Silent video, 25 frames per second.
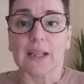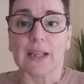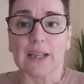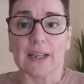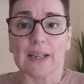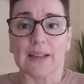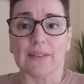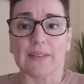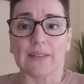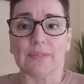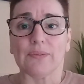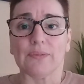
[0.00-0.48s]

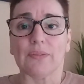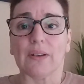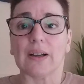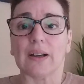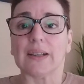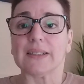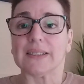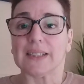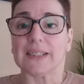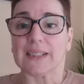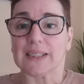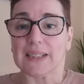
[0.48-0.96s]
if
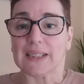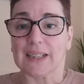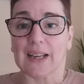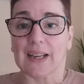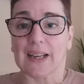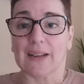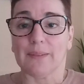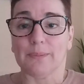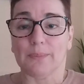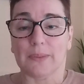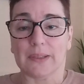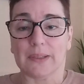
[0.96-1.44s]
I didn't
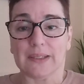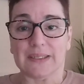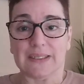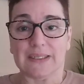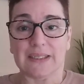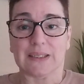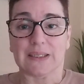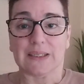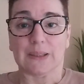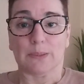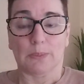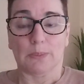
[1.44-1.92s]
have my
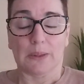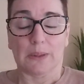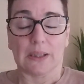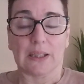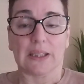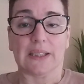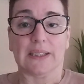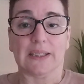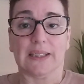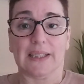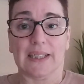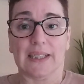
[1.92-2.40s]

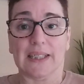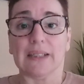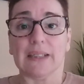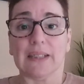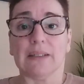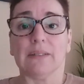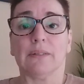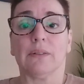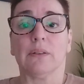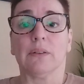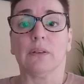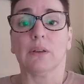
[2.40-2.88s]
disability,
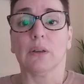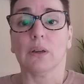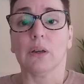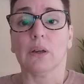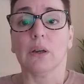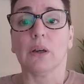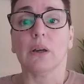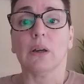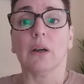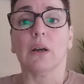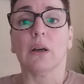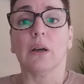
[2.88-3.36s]

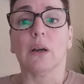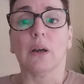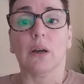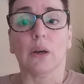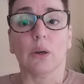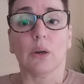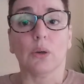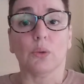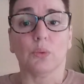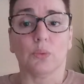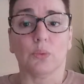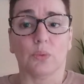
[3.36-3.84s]

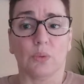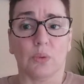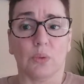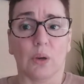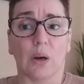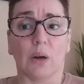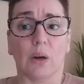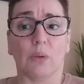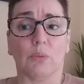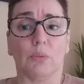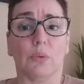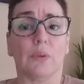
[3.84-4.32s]

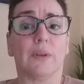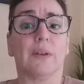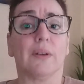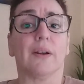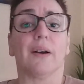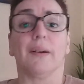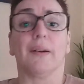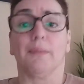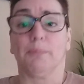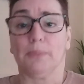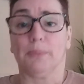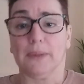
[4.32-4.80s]
what would
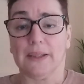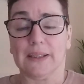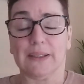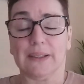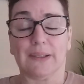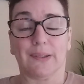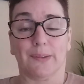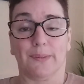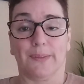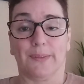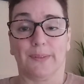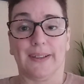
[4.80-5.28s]
I be
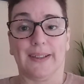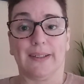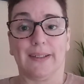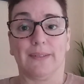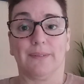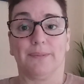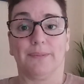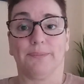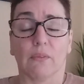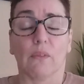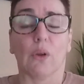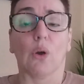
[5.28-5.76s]
doing?
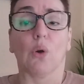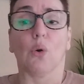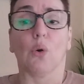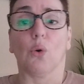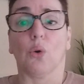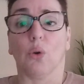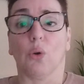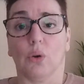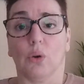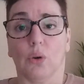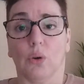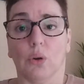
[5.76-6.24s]

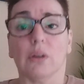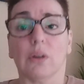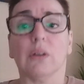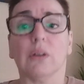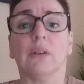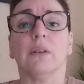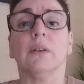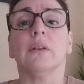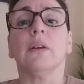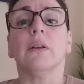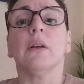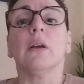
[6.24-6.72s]
Or
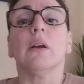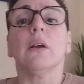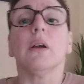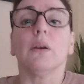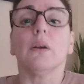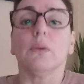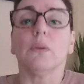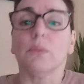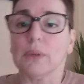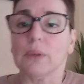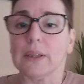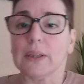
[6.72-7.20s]

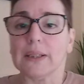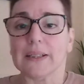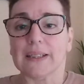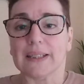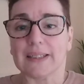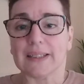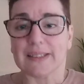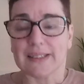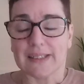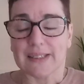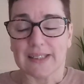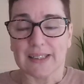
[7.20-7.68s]
with the
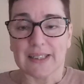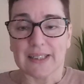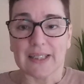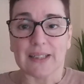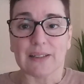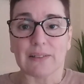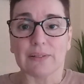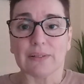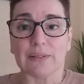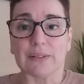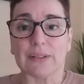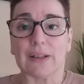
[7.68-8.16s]

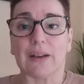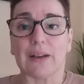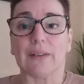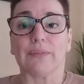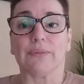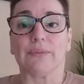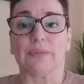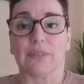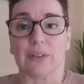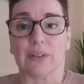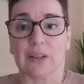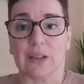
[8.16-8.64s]
skills
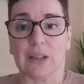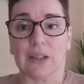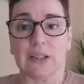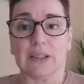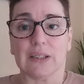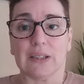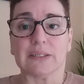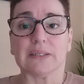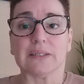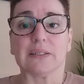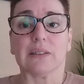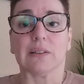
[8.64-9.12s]
I've
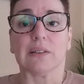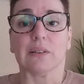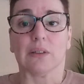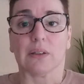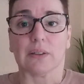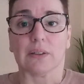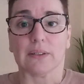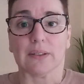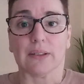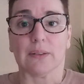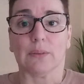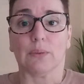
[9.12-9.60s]
learned
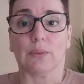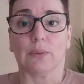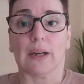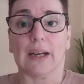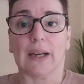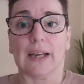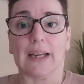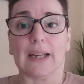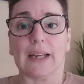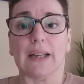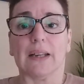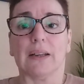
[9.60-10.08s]
along the
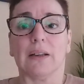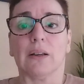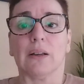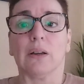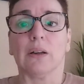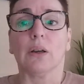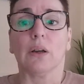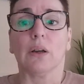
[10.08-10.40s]
way,